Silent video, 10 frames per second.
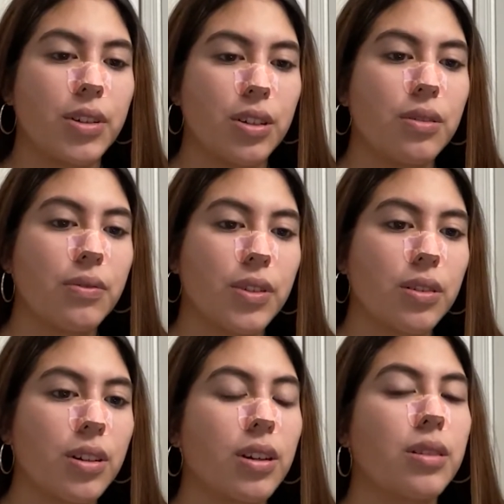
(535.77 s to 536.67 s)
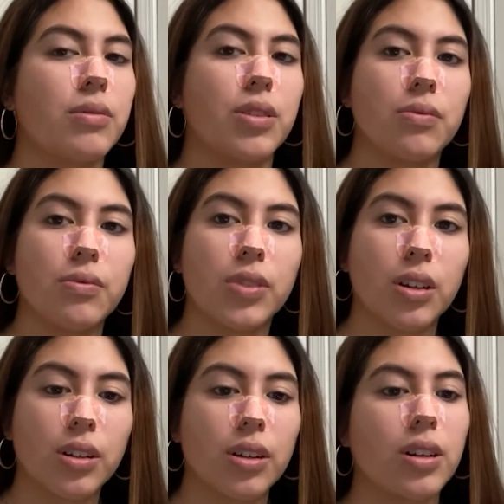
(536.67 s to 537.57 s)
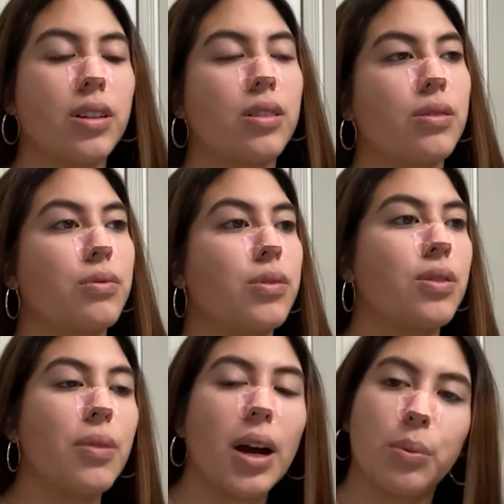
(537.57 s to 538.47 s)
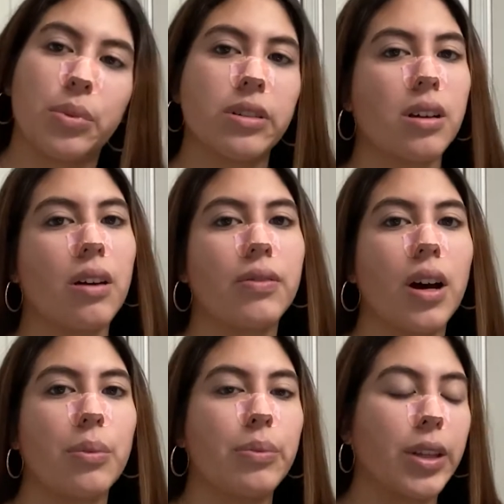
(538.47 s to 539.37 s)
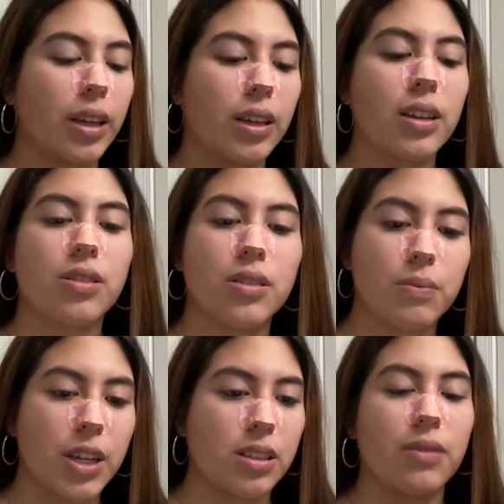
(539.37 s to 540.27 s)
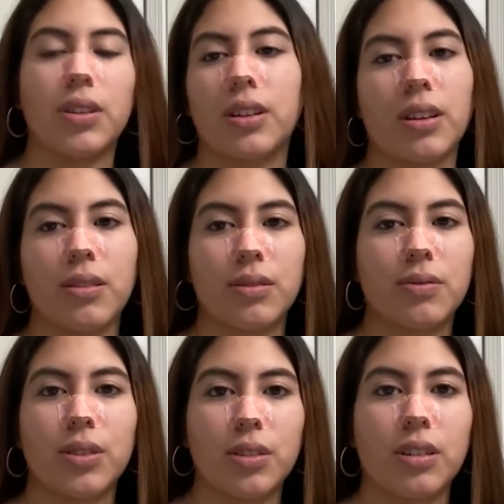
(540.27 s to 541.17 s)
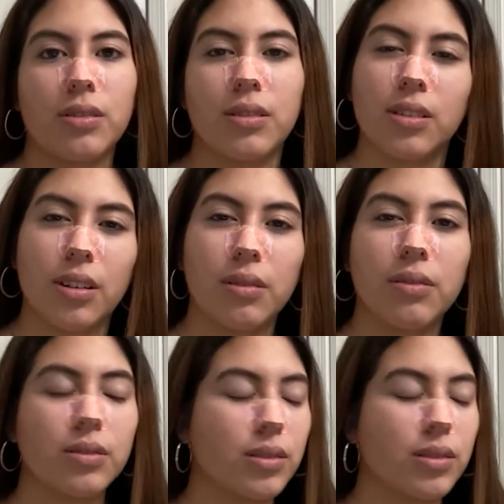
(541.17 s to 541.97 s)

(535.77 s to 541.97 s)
when you feel good and when you look good and you hype yourself up, like, it just makes everything else feel good, you know?